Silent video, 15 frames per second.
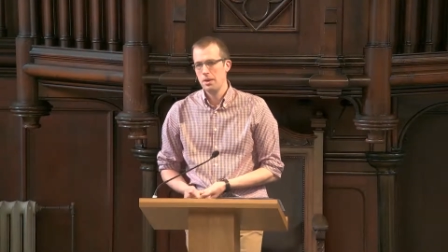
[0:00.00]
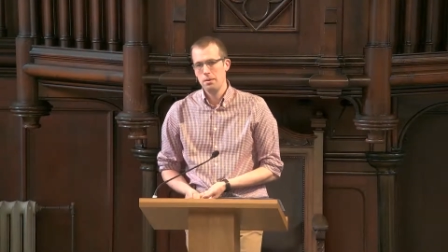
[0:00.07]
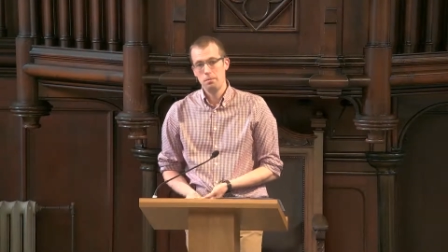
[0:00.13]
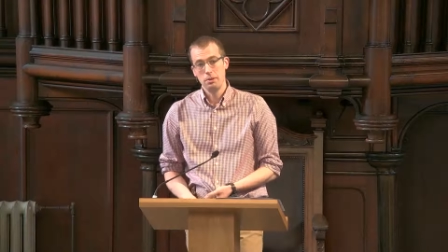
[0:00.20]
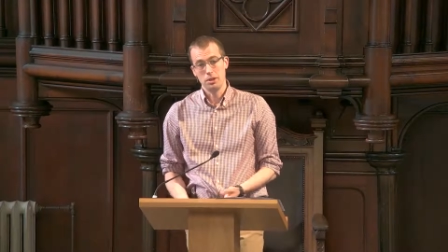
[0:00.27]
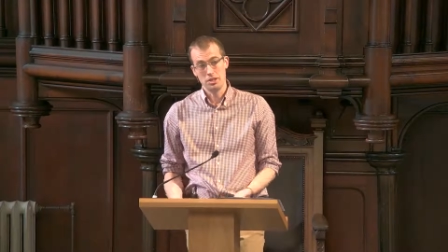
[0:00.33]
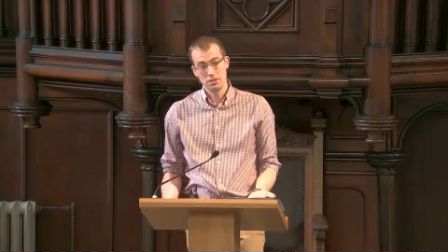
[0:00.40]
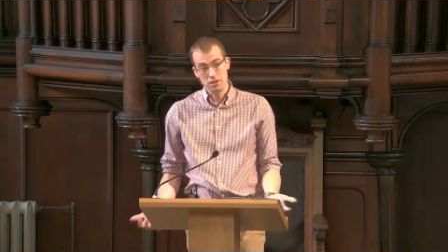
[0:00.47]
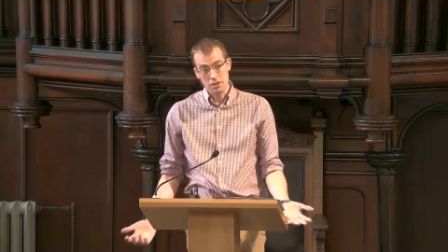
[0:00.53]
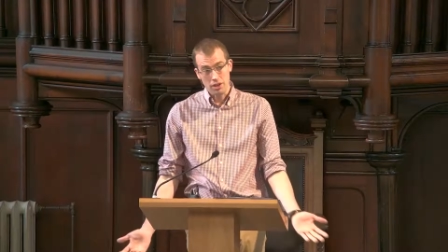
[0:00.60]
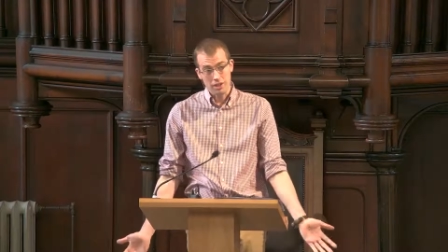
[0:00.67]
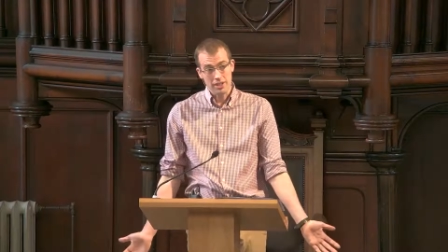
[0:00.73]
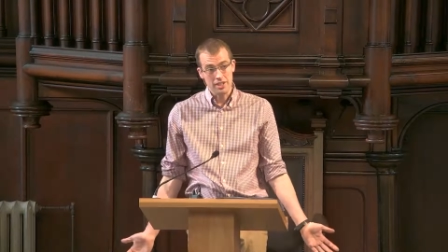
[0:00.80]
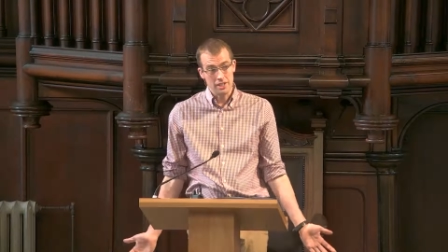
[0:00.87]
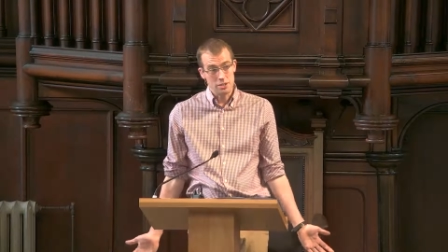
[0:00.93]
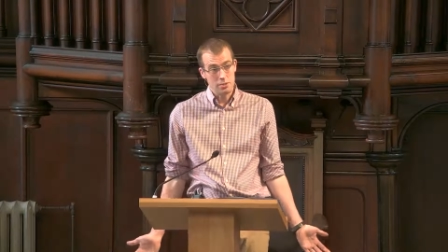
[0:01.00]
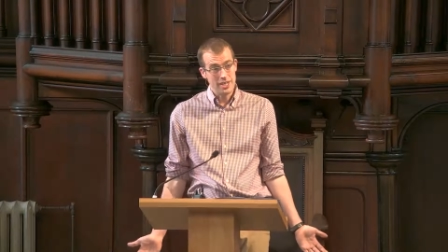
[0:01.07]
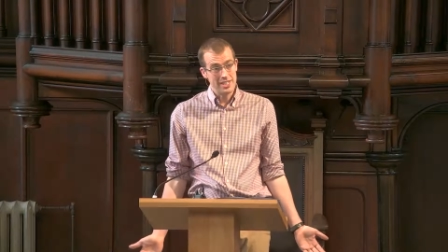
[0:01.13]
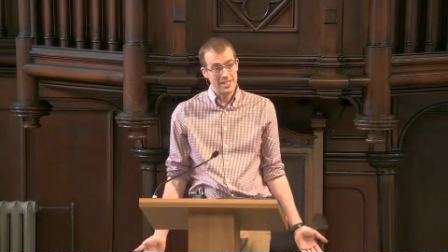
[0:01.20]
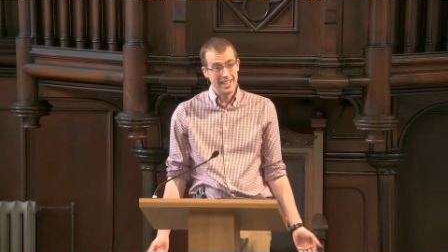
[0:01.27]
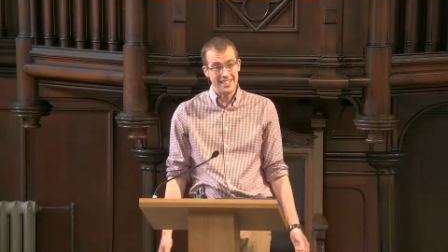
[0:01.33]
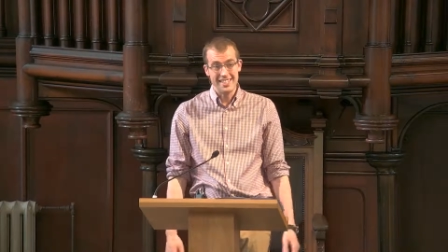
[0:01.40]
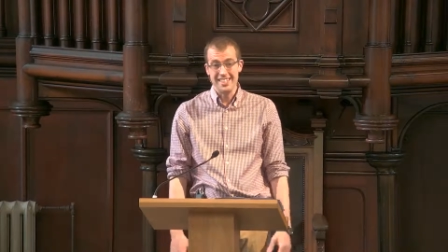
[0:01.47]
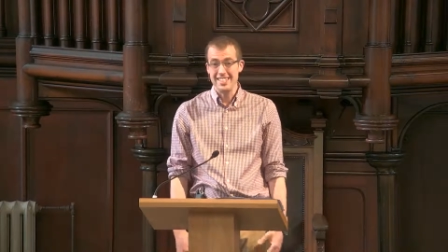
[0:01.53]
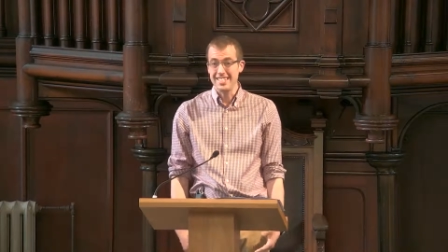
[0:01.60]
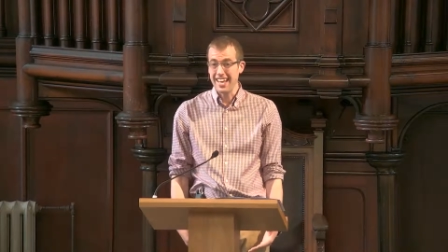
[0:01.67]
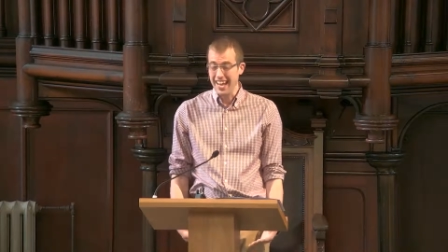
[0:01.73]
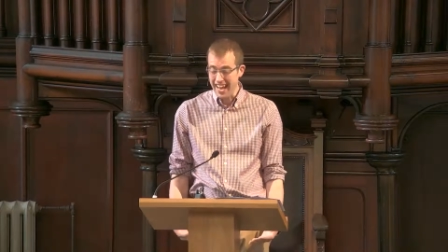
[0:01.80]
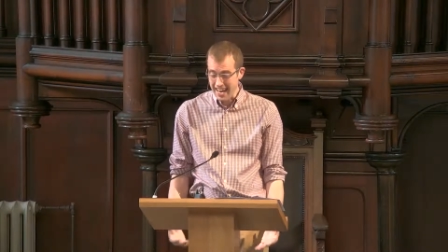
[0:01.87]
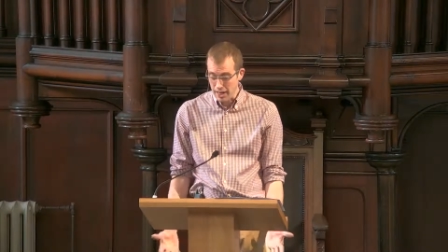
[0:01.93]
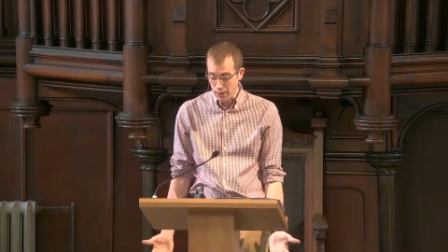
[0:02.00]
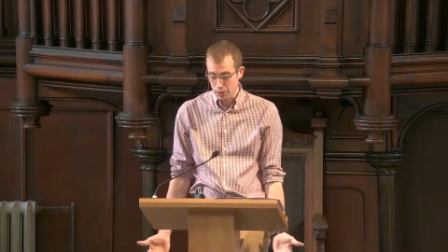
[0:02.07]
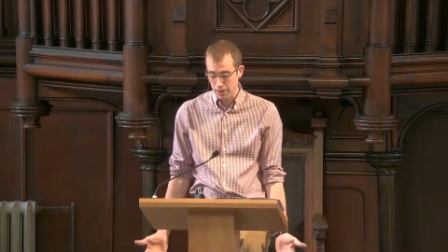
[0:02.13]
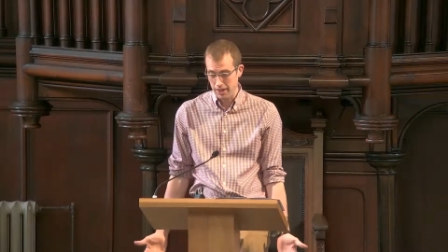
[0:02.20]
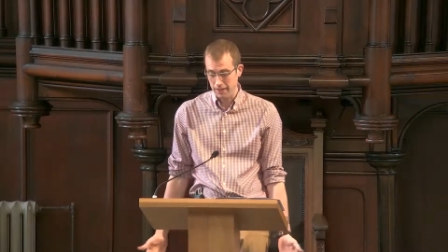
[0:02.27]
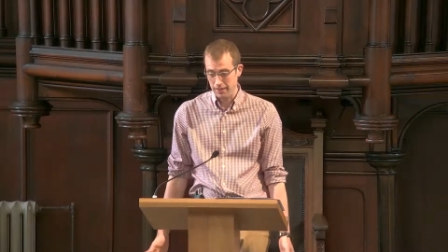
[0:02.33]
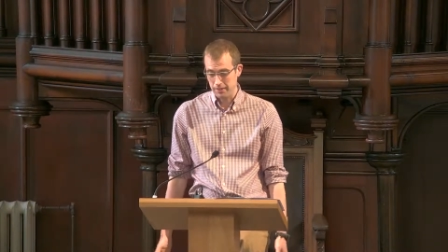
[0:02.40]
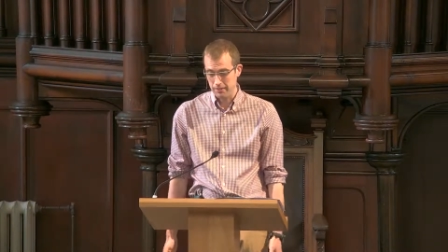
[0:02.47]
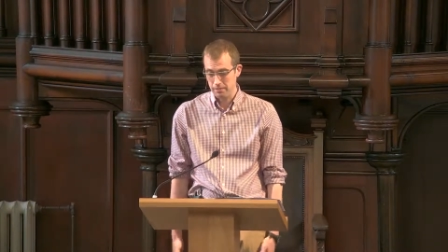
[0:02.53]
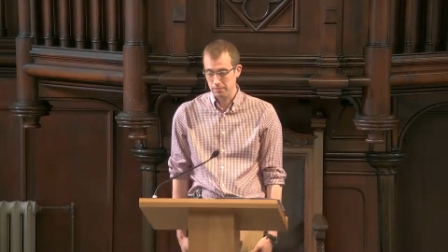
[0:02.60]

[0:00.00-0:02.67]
Because if Scotland in 2019 is anything,